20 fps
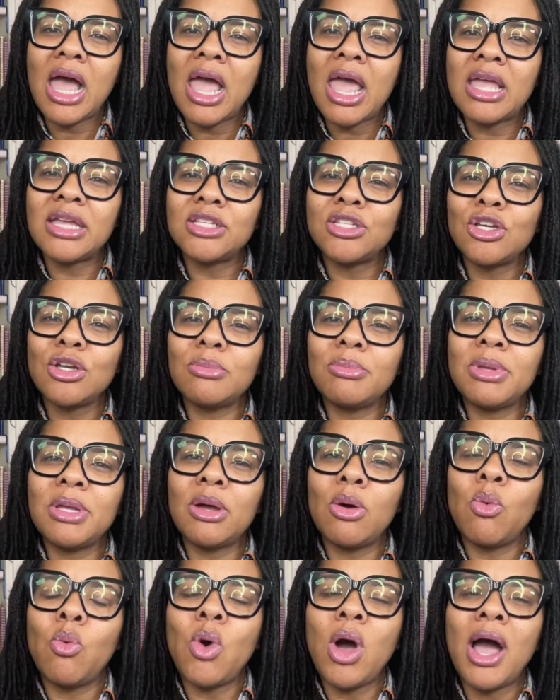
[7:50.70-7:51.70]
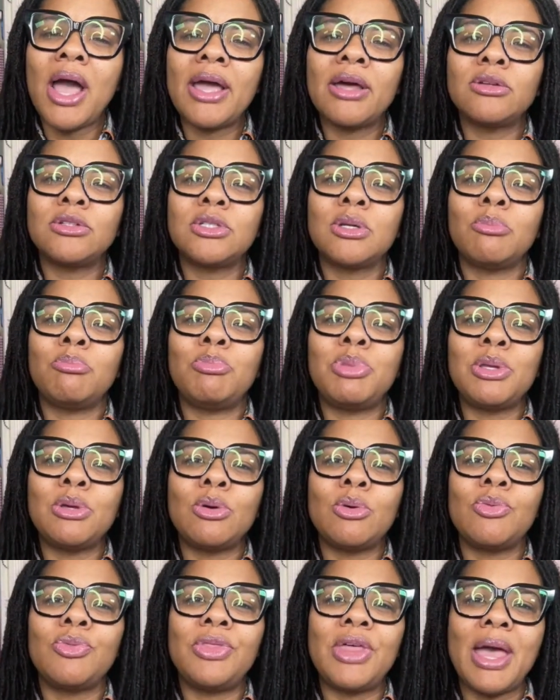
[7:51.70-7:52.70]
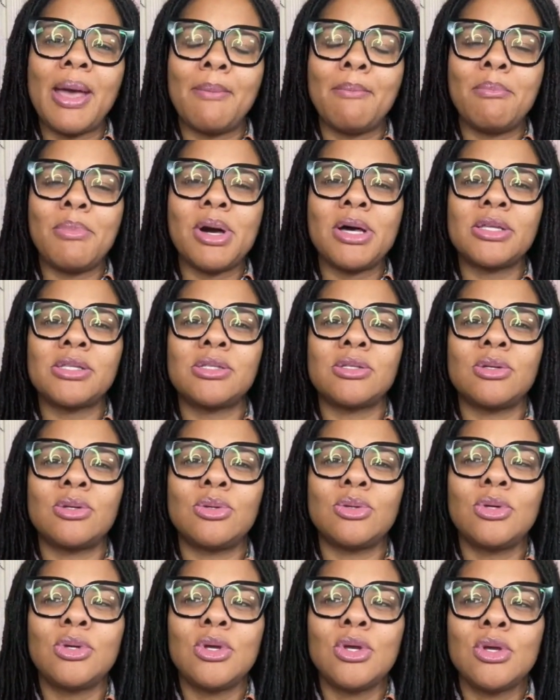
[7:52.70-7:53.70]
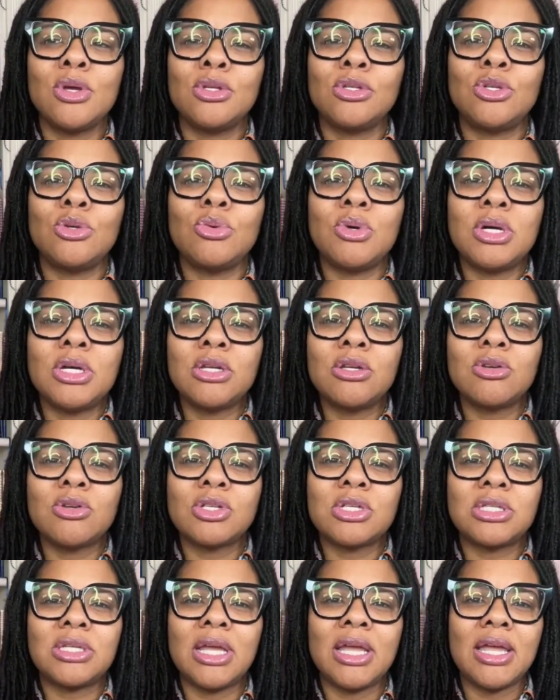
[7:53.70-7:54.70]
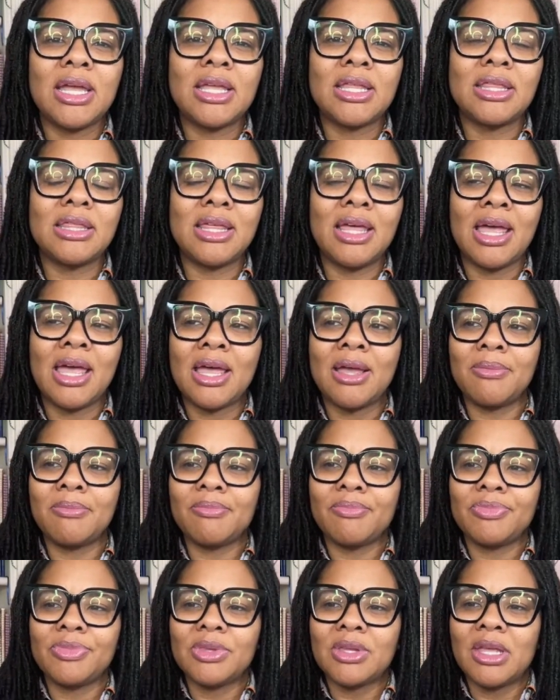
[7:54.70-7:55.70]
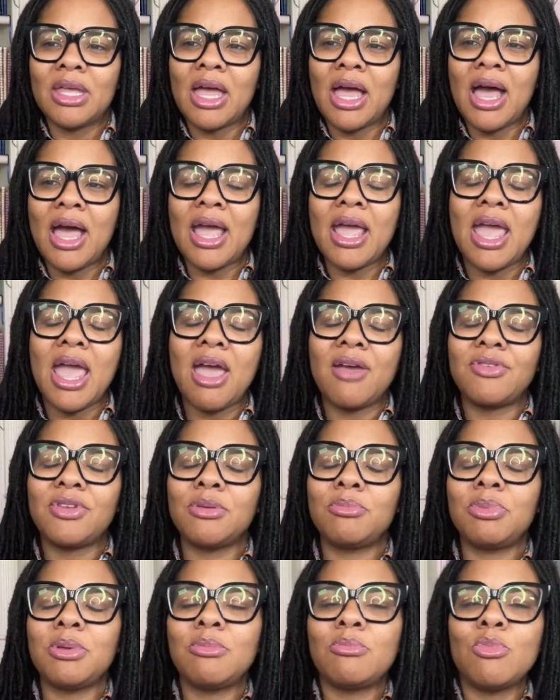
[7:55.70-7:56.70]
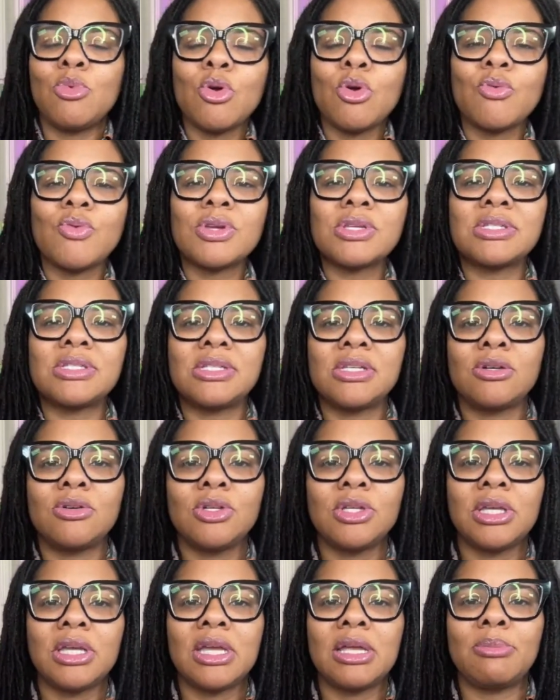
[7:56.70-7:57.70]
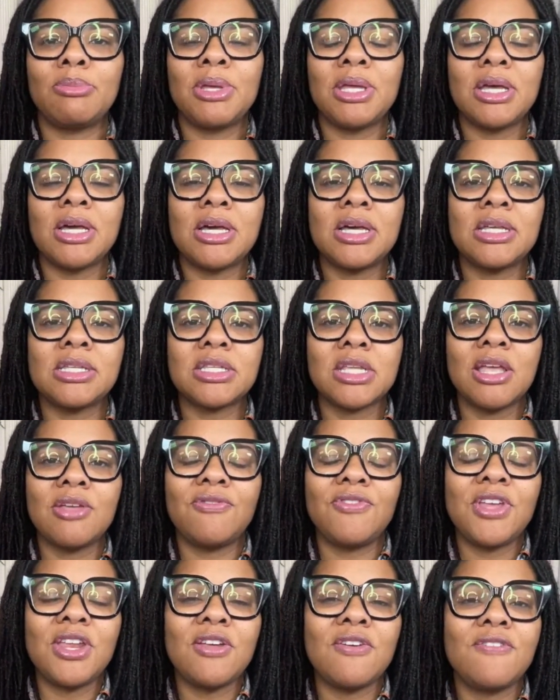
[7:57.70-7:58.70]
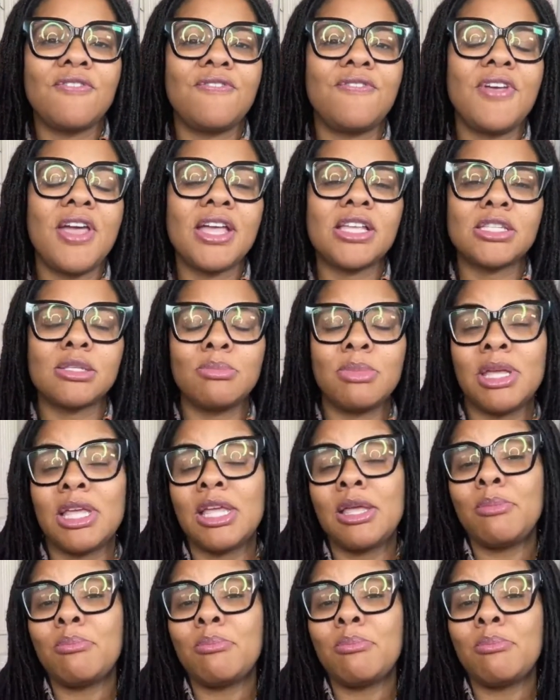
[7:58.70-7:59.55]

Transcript: It took me a while to build that muscle to understand that I have to be more resilient, because if it affects me